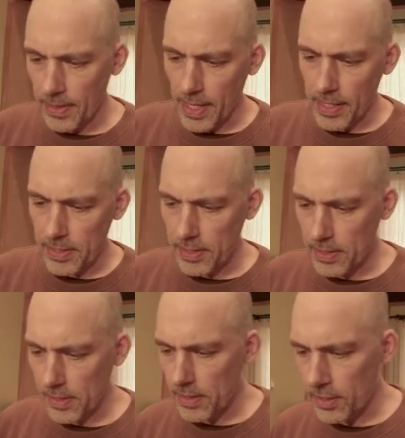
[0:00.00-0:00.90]

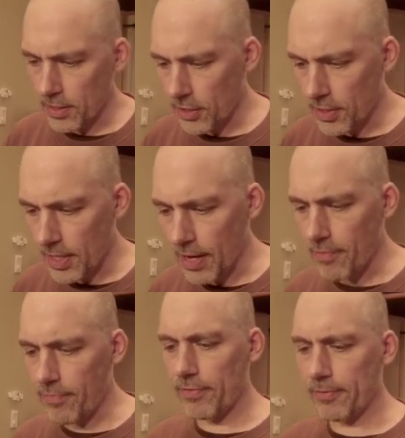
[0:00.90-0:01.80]
That's good
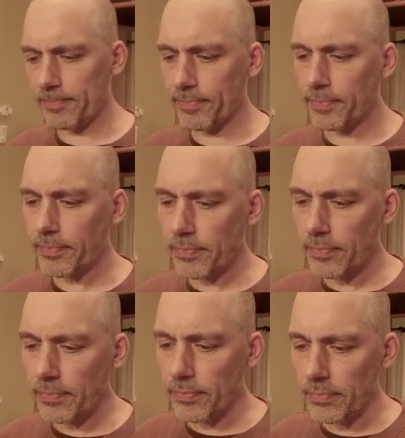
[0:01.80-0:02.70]
enough.
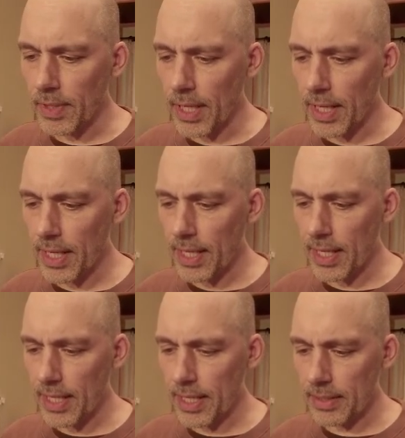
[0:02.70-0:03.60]

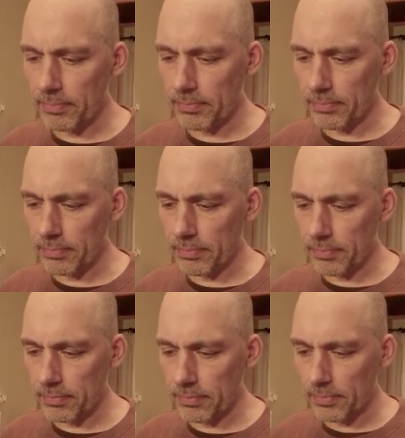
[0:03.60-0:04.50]

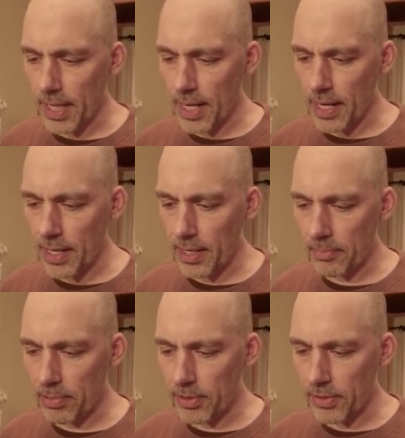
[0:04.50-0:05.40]
And yeah,
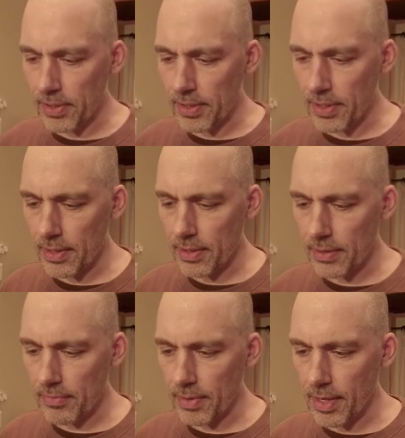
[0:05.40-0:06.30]
put
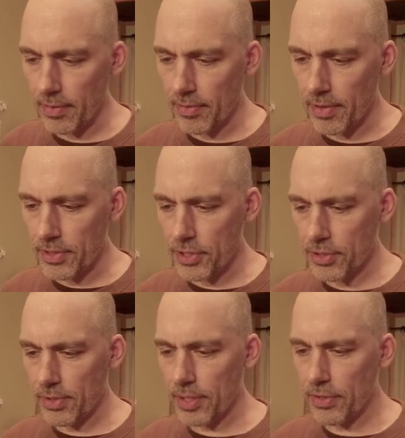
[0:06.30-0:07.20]
the recover
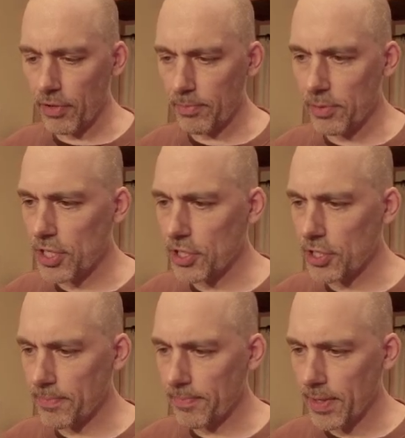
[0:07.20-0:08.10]
to the default
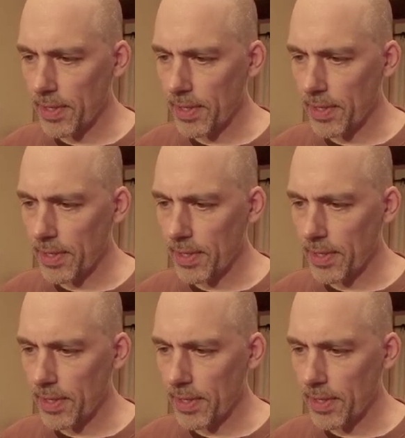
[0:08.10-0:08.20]
position.